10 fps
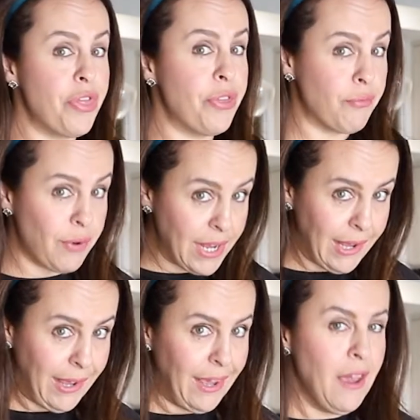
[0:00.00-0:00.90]

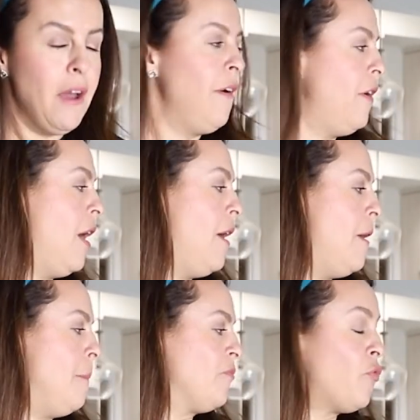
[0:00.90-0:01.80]
3
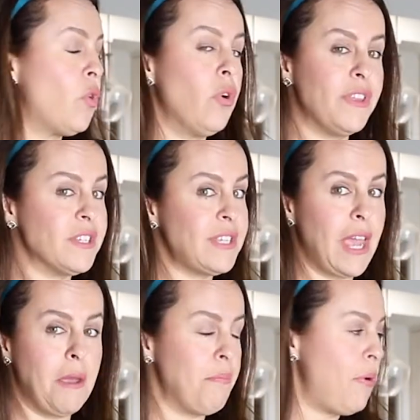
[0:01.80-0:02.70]
for the
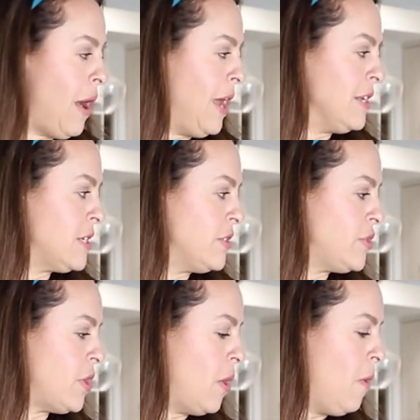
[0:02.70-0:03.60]
same price. And
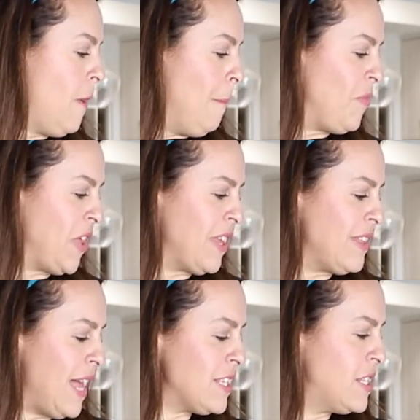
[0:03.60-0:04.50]
so I think
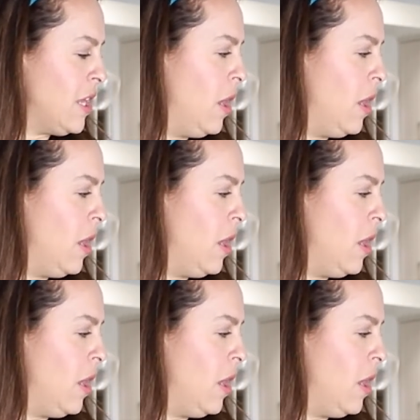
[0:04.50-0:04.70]
that's the